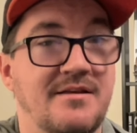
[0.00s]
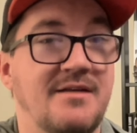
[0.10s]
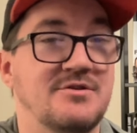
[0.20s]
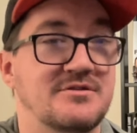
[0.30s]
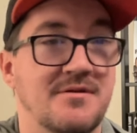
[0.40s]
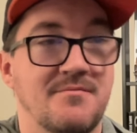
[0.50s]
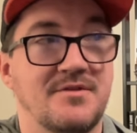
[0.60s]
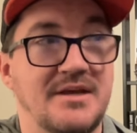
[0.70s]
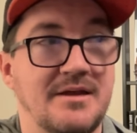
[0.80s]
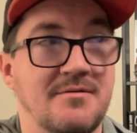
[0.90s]
He was
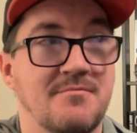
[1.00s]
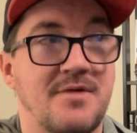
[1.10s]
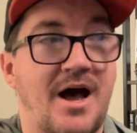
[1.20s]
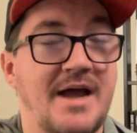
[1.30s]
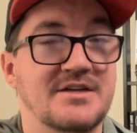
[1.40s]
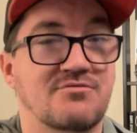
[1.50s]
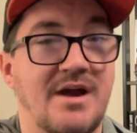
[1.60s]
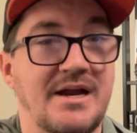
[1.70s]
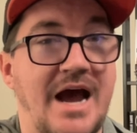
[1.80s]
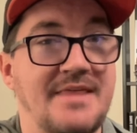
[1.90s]
the highest
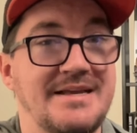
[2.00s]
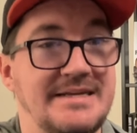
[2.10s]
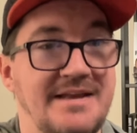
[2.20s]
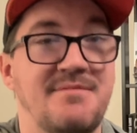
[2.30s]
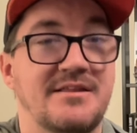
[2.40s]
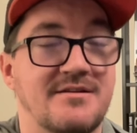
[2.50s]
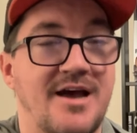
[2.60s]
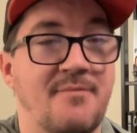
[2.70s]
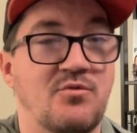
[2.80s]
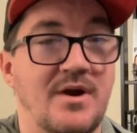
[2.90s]
ranked guy that didn't make the
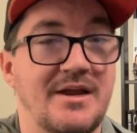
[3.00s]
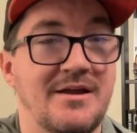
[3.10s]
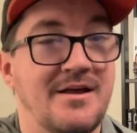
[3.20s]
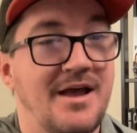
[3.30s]
top 20,